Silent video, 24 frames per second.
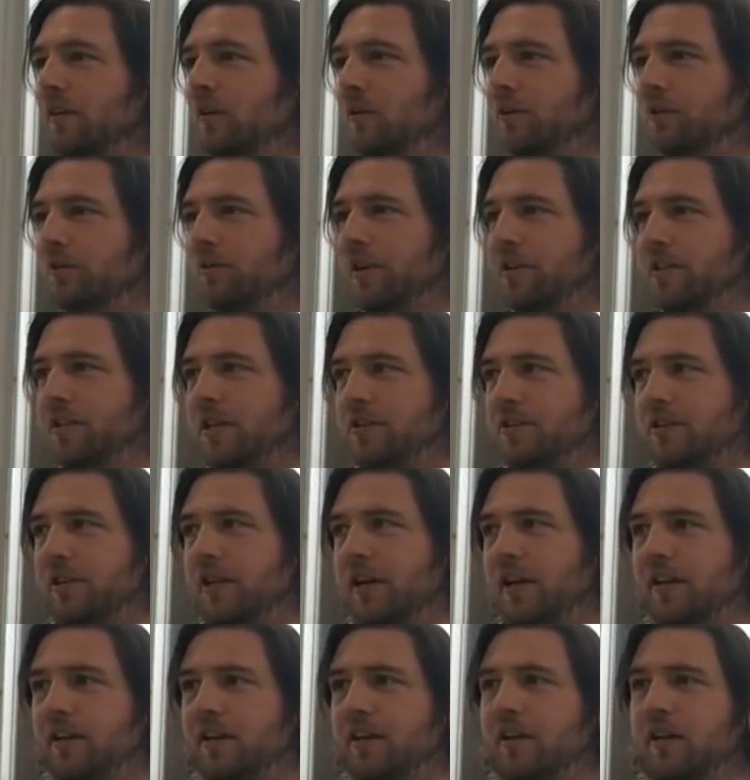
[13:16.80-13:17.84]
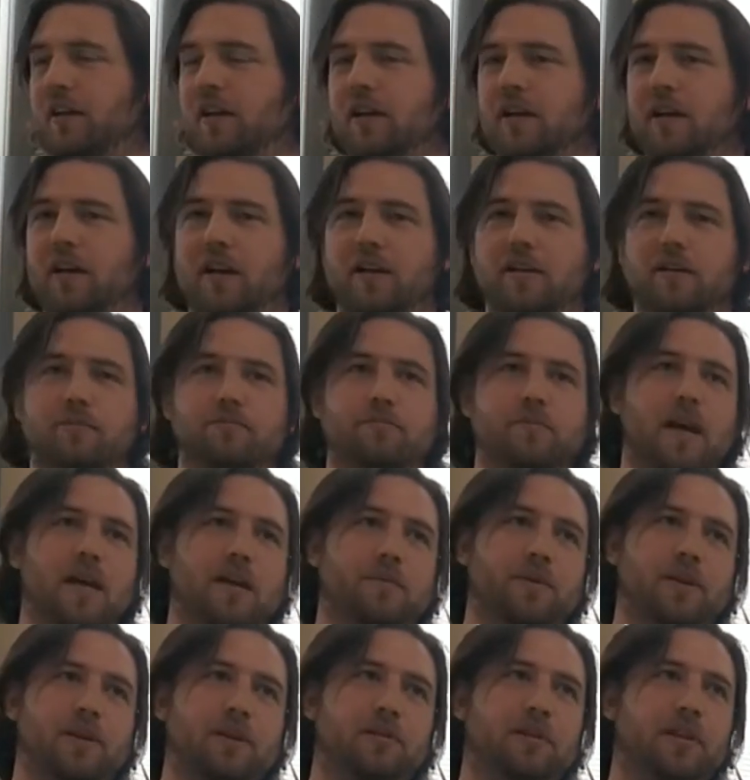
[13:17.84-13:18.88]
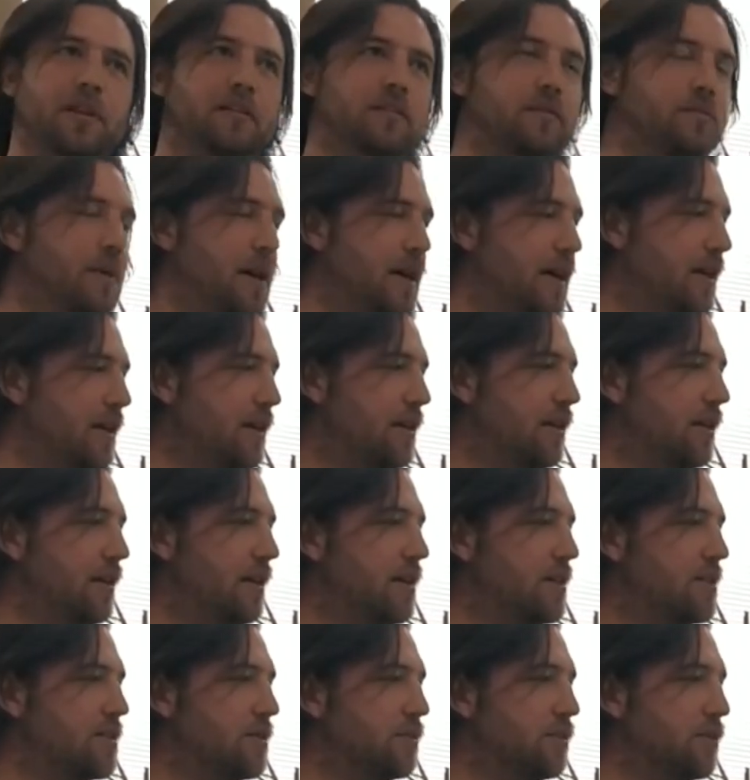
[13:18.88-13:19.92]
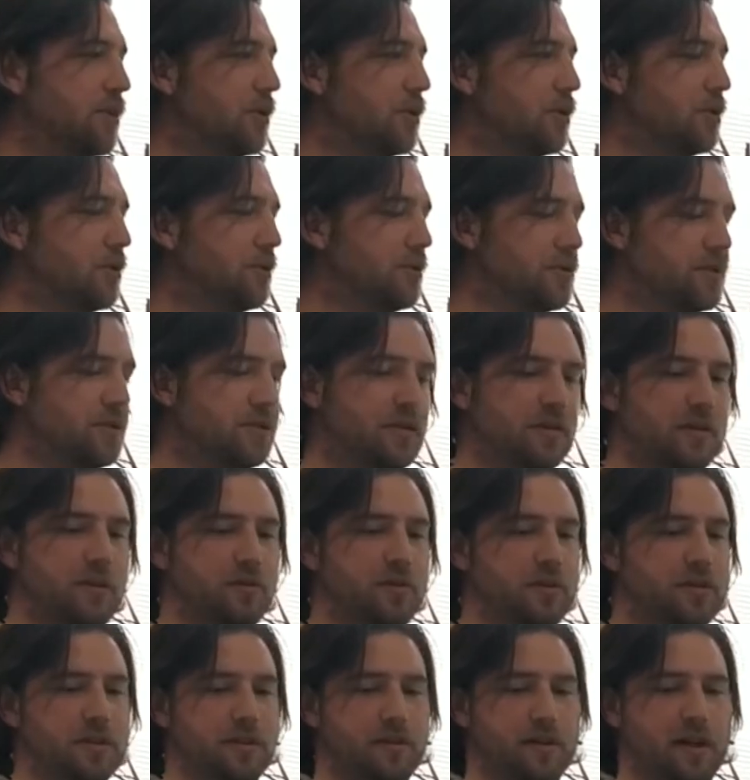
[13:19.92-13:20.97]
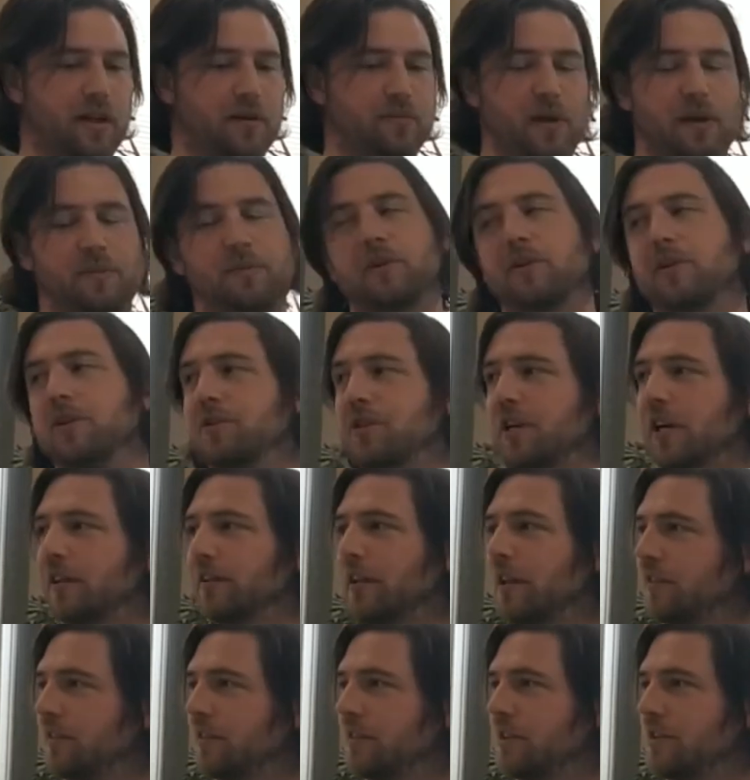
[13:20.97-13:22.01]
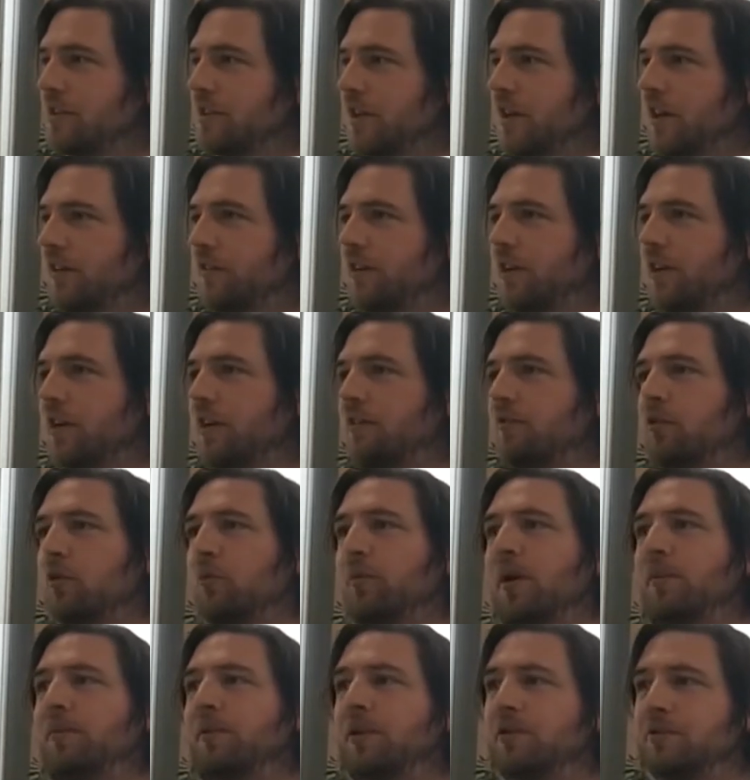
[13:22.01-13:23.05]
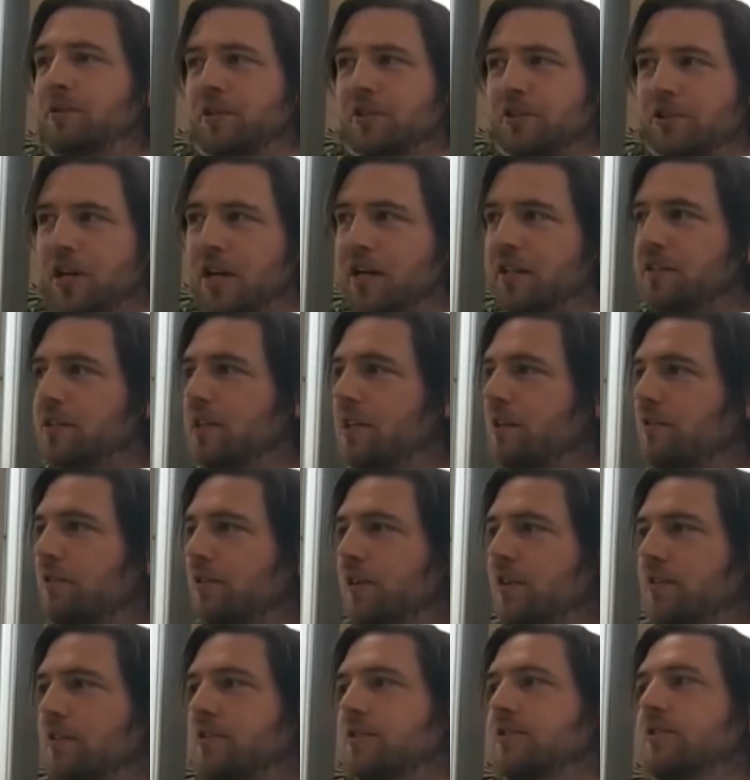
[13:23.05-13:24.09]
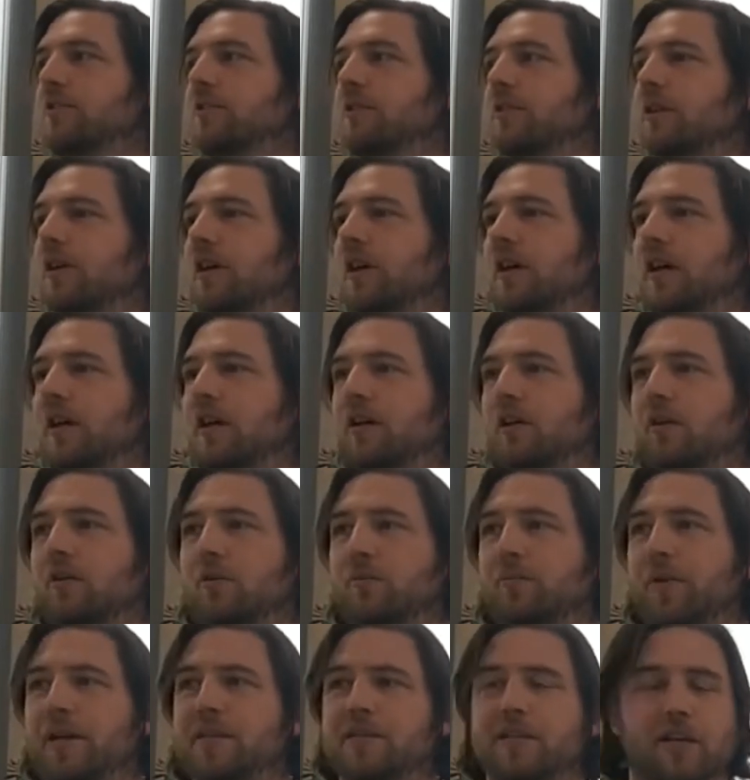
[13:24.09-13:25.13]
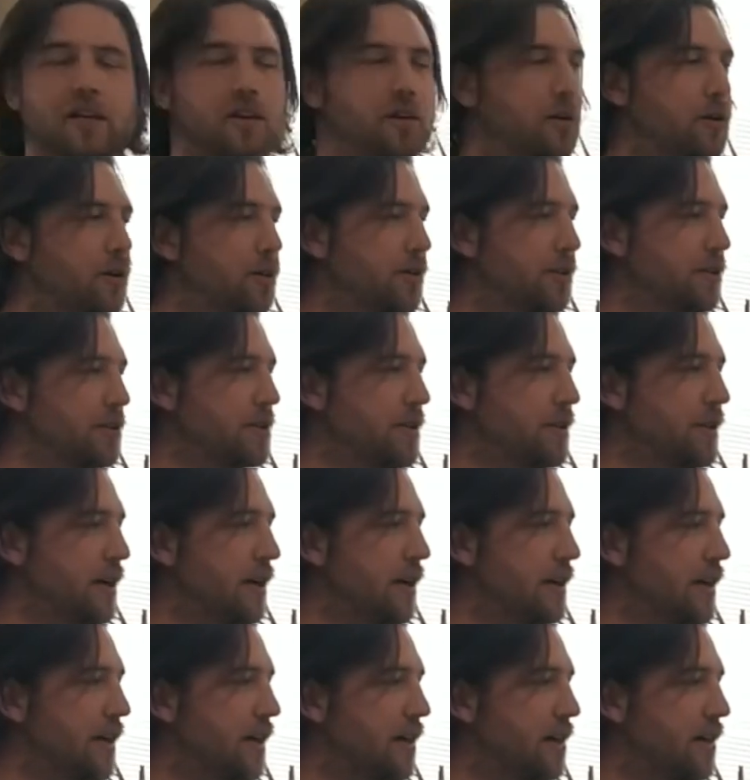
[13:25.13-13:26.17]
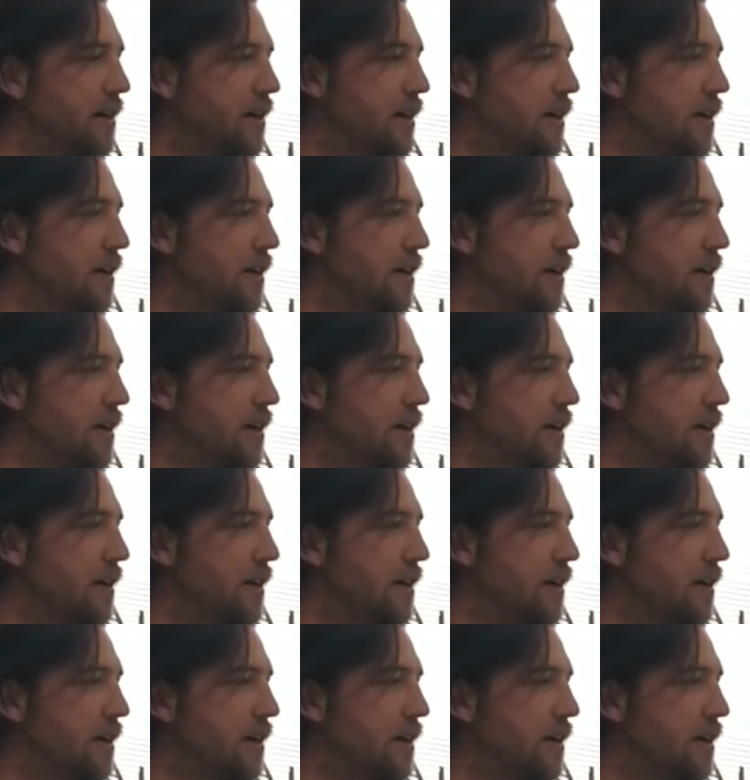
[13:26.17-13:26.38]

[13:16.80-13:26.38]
authorization header, and maybe you need to make some calls to do with something like maybe you're using identity server, or maybe using shared secrets, or basic auth, or something like that.